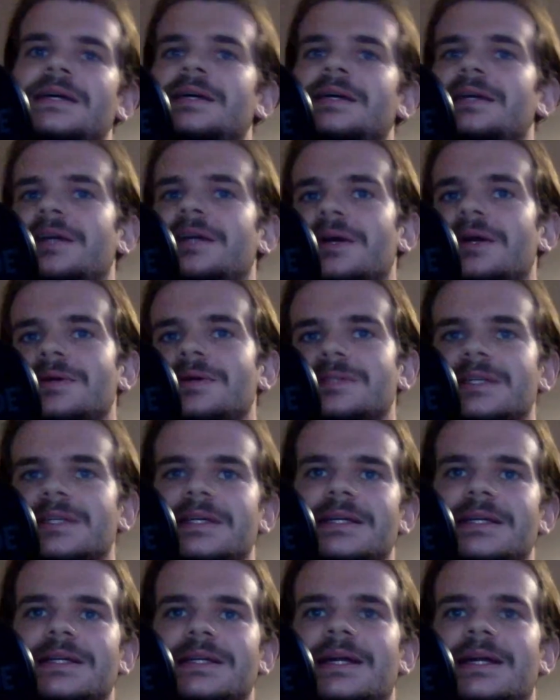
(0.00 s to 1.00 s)
encoding
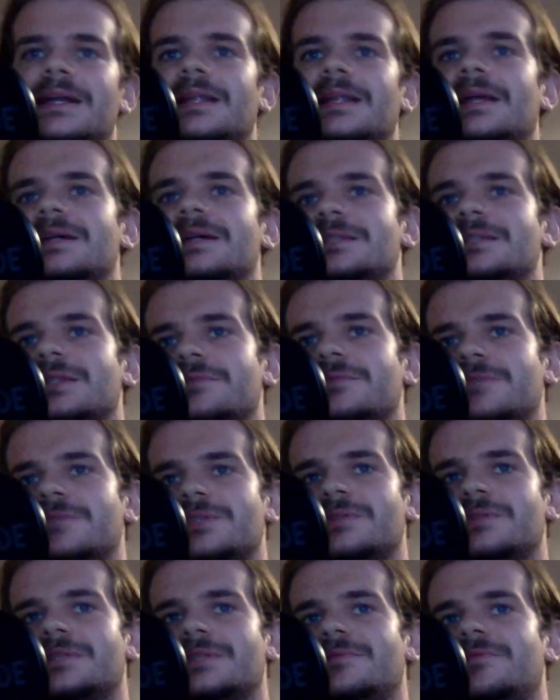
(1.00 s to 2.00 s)
it and analysing the
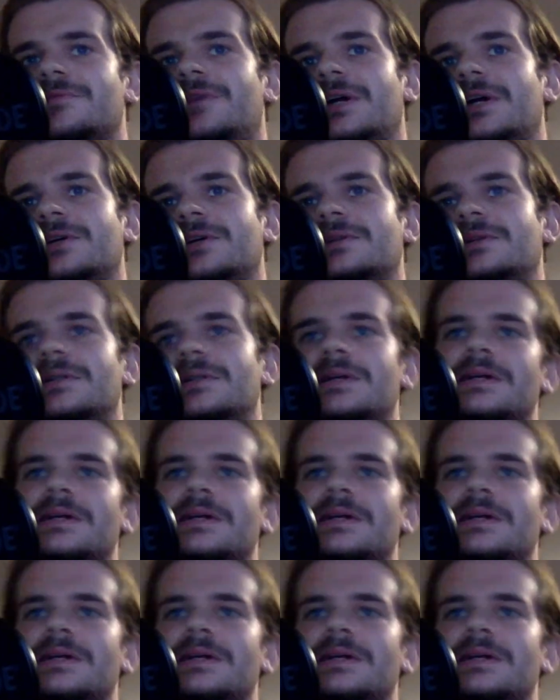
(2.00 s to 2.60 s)
resulting file,